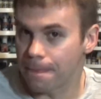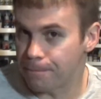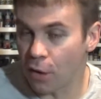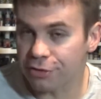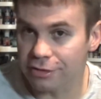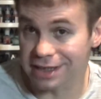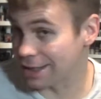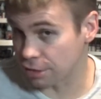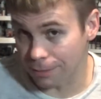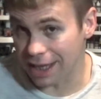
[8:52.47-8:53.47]
both those
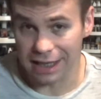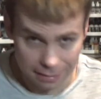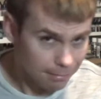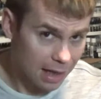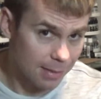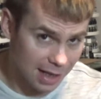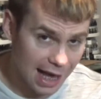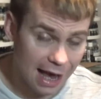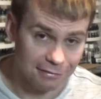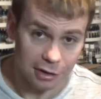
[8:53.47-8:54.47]
guys will make it, maybe at
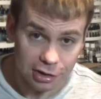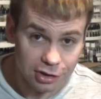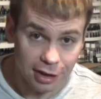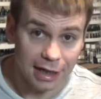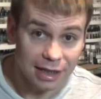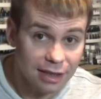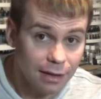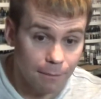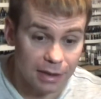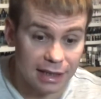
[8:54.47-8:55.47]
half their strength,
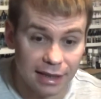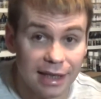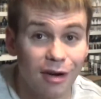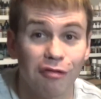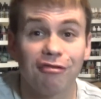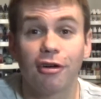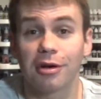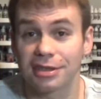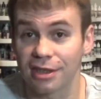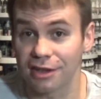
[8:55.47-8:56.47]
but then they don't
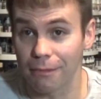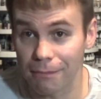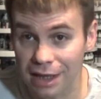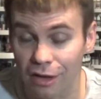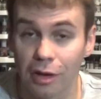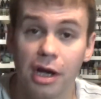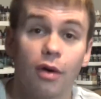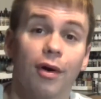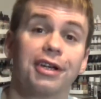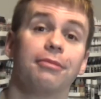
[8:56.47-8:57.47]
focus on the middle,
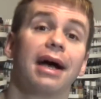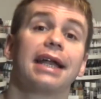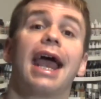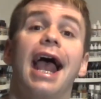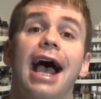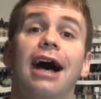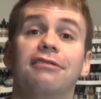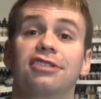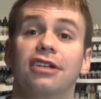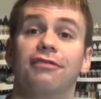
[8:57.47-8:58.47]
where you might
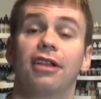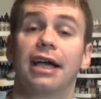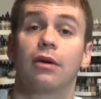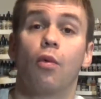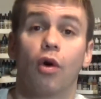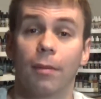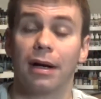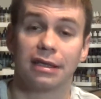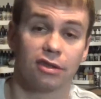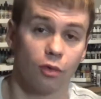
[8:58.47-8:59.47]
have stuff like war
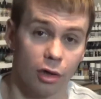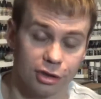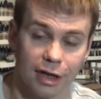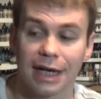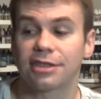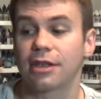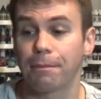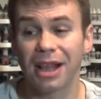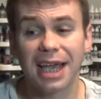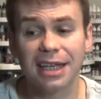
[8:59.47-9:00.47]
buggies or war tracks. So the
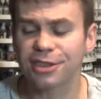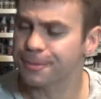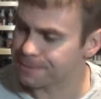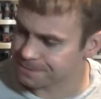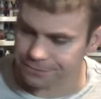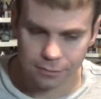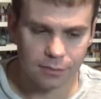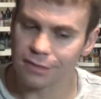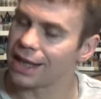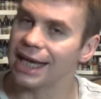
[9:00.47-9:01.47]
planes,
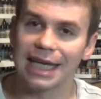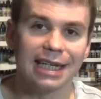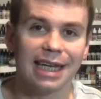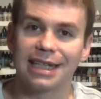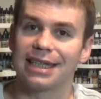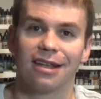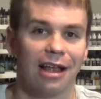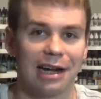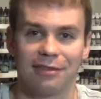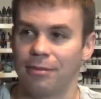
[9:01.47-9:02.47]
again, you gotta take a
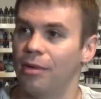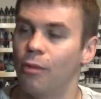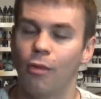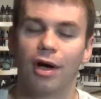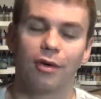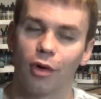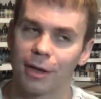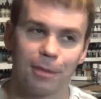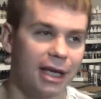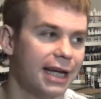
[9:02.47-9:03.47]
lot of them. 1
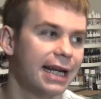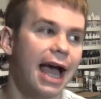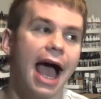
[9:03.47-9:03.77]
orc plane,